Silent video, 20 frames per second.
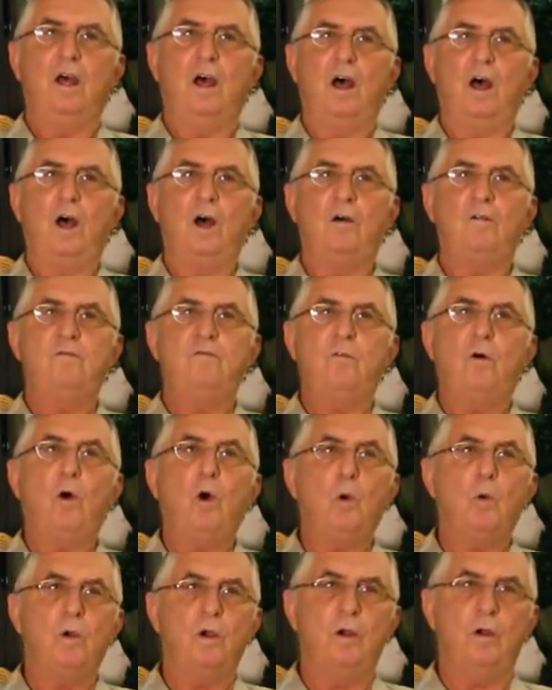of
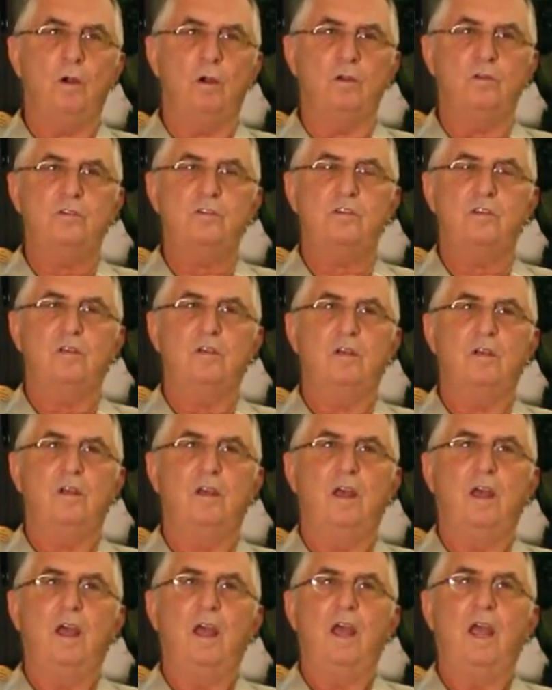forwarders
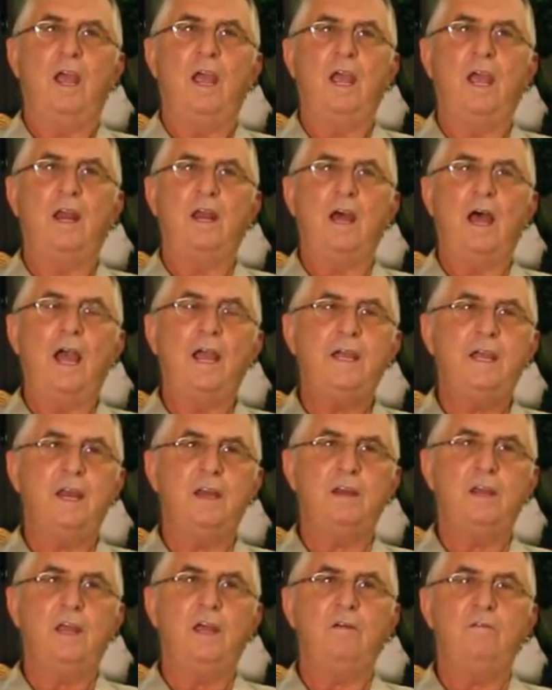and I
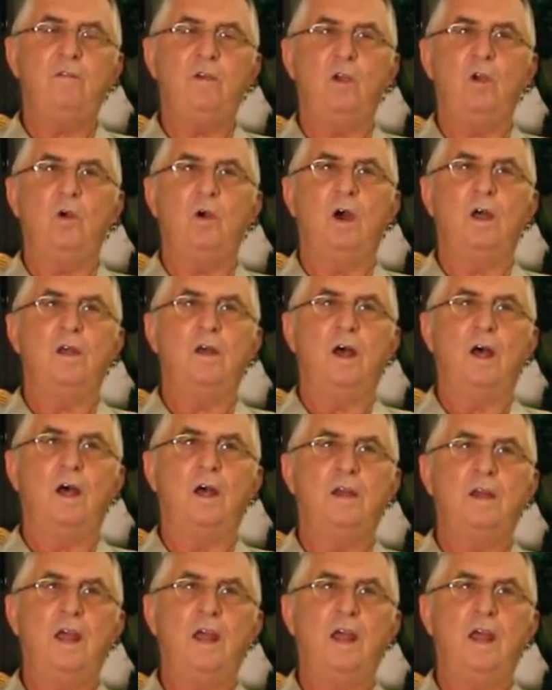can give you a,